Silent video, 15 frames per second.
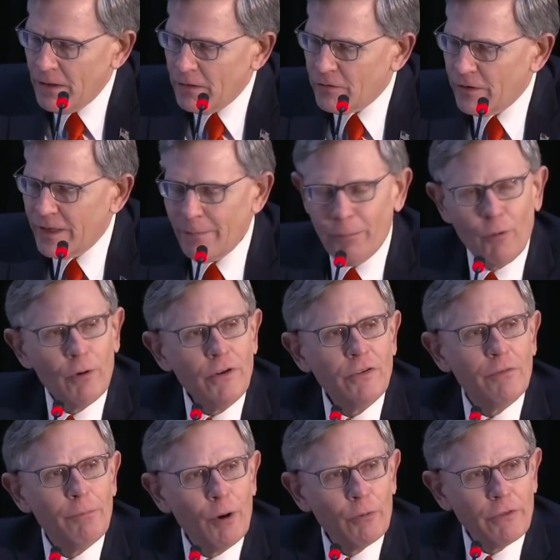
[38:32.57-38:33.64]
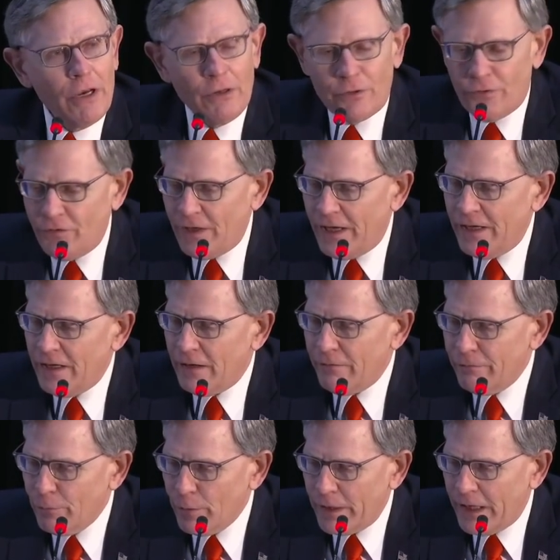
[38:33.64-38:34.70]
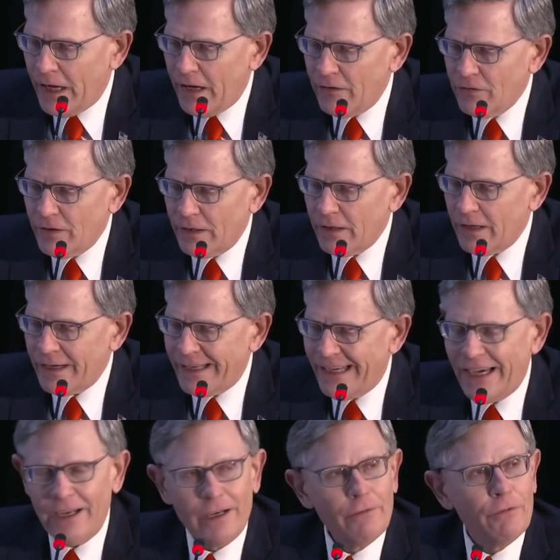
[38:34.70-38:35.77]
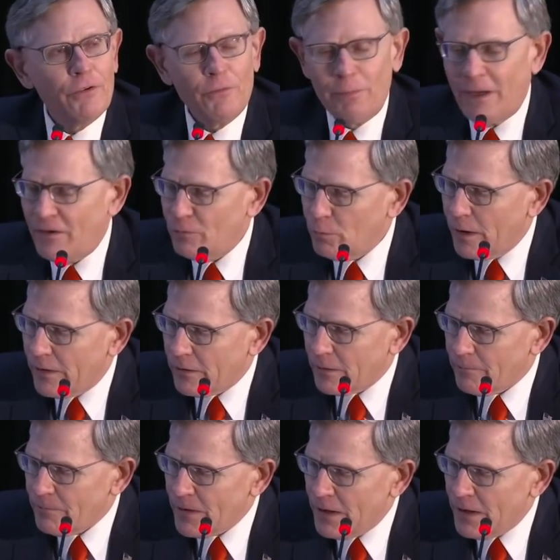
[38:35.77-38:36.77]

So the importance of both understanding and forecasting and accounting for space weather